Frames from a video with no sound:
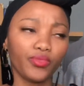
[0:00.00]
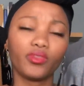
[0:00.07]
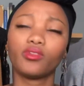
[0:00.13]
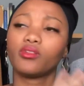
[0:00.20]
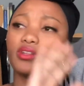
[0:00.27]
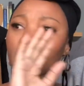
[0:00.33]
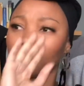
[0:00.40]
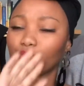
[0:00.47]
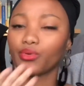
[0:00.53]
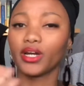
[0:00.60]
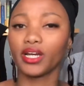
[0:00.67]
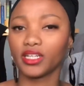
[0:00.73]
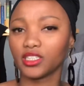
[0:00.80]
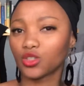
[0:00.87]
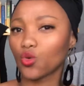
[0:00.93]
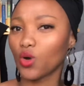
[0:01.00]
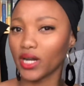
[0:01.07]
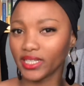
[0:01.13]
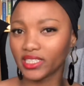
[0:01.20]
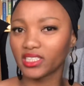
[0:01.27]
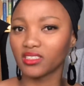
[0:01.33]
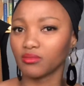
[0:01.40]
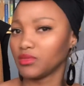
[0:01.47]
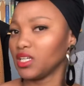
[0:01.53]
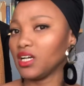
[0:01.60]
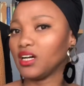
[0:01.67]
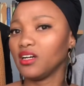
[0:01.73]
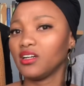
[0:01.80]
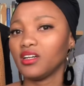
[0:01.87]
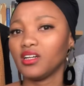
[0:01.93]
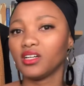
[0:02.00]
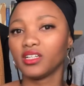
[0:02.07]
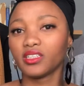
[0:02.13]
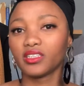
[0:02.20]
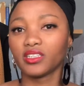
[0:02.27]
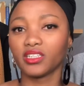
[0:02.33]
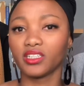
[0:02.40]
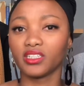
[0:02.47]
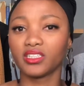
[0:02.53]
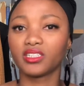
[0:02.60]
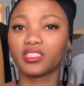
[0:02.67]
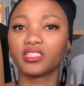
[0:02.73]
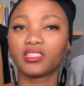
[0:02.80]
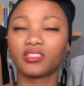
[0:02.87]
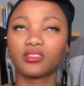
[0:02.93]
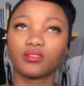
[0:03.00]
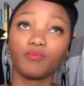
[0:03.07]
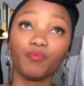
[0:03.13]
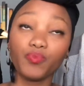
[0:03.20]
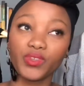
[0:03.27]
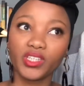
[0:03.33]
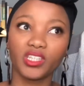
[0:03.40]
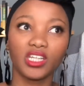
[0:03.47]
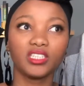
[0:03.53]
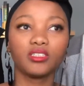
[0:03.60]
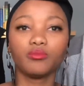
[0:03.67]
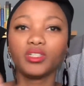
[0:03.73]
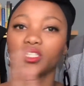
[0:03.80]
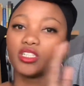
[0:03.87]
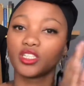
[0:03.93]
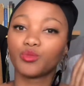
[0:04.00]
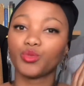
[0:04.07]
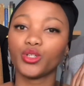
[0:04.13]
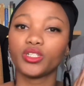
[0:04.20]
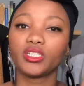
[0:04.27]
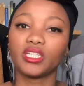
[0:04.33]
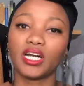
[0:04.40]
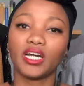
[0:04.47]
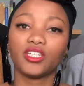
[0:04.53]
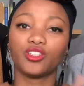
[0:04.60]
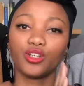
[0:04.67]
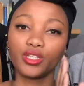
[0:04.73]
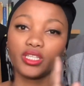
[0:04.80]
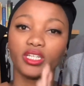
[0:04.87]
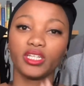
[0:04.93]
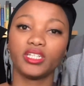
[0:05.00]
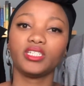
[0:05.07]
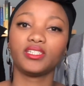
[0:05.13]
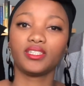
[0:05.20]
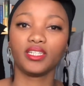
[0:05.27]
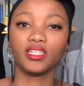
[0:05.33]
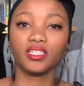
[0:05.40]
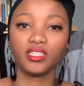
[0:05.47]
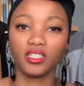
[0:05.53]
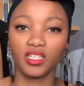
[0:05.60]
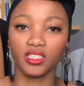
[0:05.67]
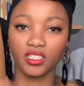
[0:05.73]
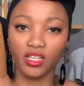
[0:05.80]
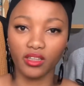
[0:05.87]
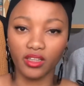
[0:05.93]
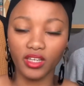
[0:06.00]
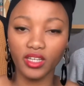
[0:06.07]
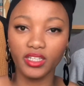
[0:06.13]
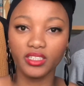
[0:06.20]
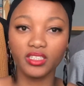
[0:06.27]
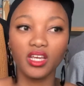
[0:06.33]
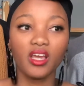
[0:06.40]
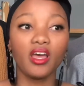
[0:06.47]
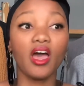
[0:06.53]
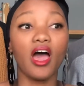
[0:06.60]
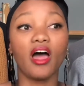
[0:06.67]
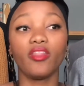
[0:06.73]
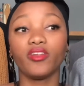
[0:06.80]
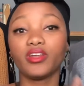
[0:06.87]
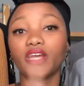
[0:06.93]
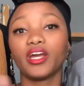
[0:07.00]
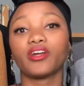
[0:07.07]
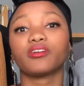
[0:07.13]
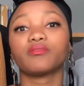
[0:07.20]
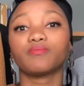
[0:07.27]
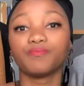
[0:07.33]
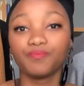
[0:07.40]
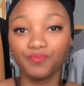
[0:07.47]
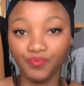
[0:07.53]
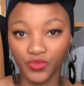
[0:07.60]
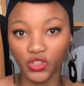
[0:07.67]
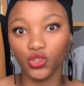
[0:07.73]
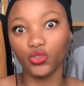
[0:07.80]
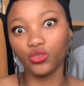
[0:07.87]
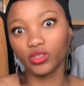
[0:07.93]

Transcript: This price is quite similar. The centimeters per size are these, and these, and then I use